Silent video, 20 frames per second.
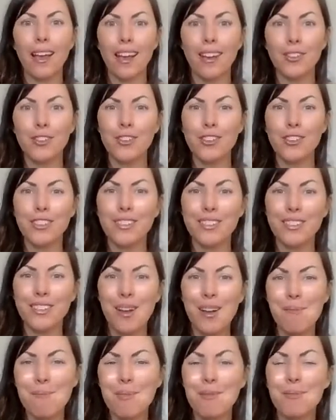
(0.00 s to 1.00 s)
energies in a
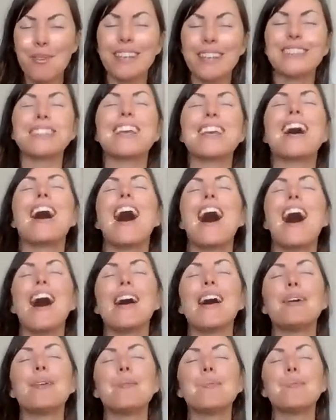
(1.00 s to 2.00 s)
couple weeks.
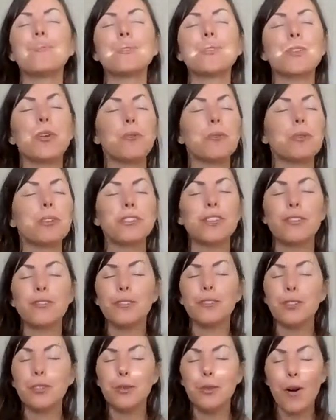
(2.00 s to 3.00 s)
So much love
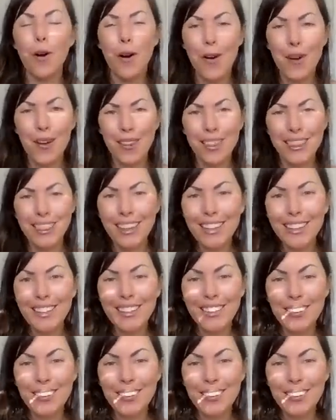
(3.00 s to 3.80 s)
to you all, and thank